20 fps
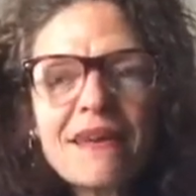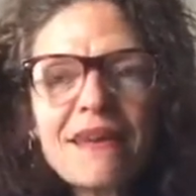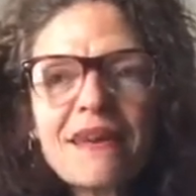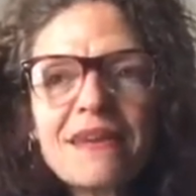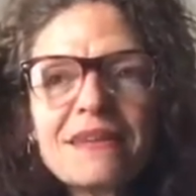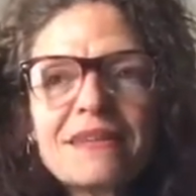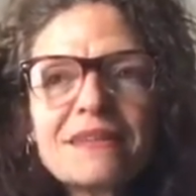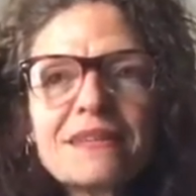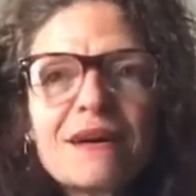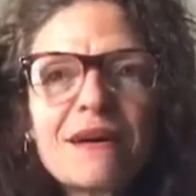
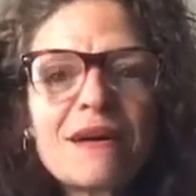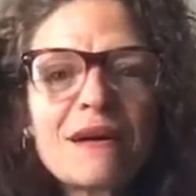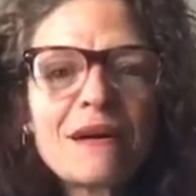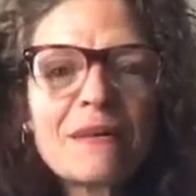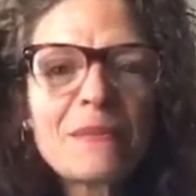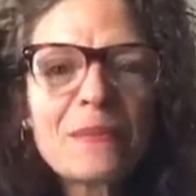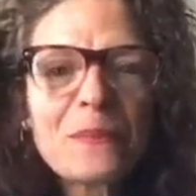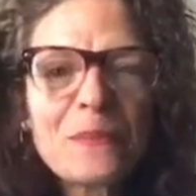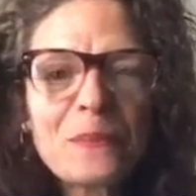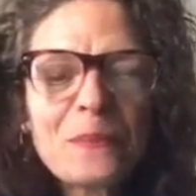And
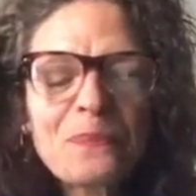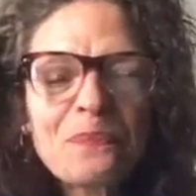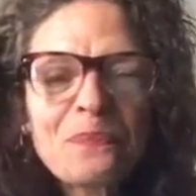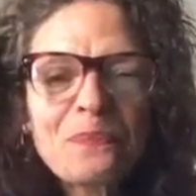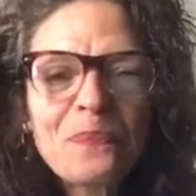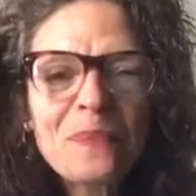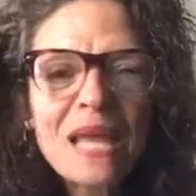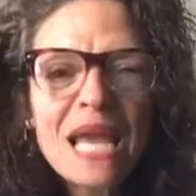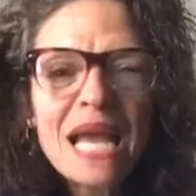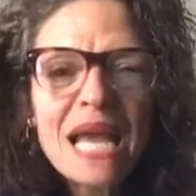
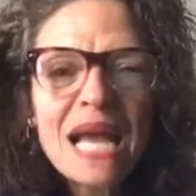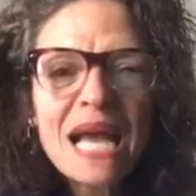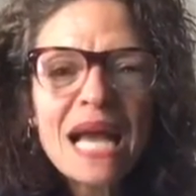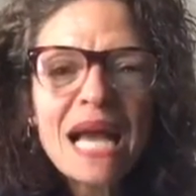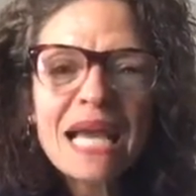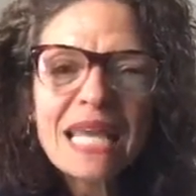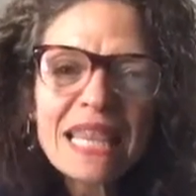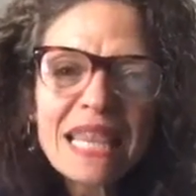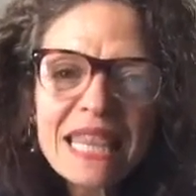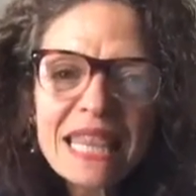
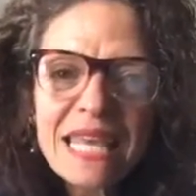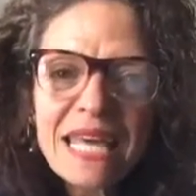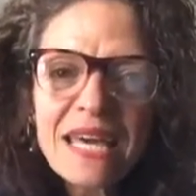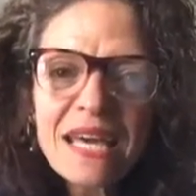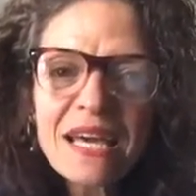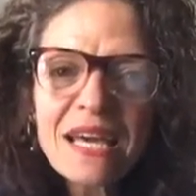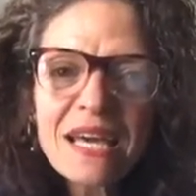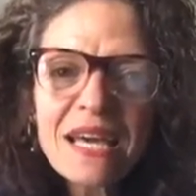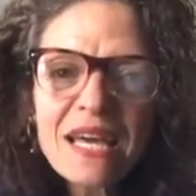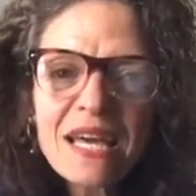I
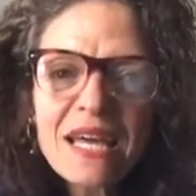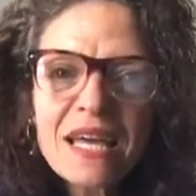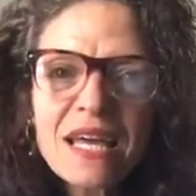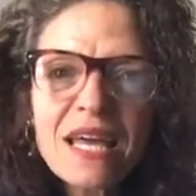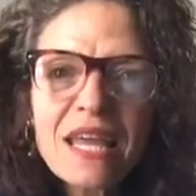think